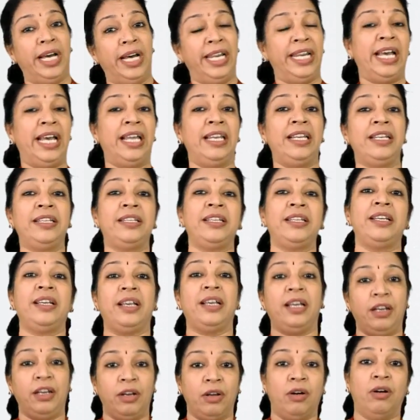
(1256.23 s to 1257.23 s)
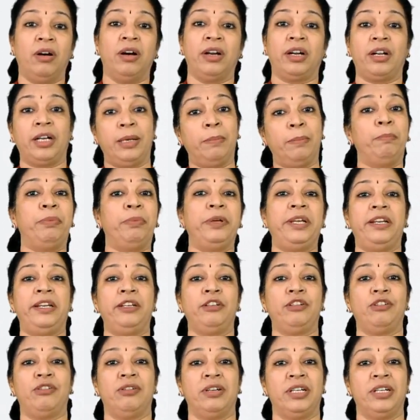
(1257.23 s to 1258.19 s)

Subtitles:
analytical or compare and